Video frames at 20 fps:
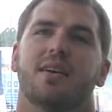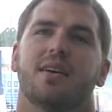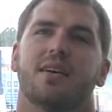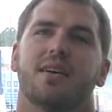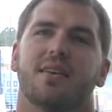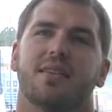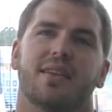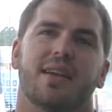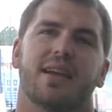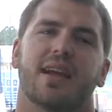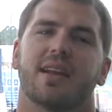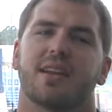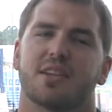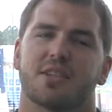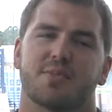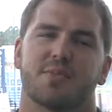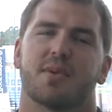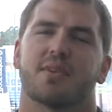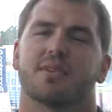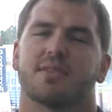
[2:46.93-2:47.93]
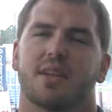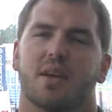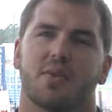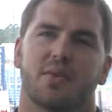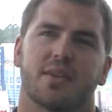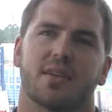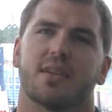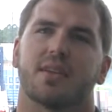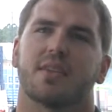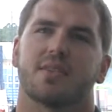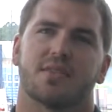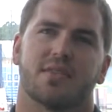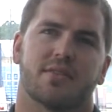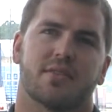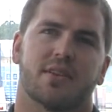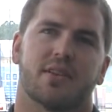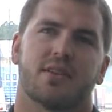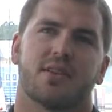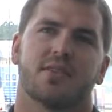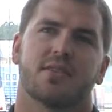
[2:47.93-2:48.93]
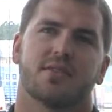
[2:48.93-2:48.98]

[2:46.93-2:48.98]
and they got to experience that with the kids over there.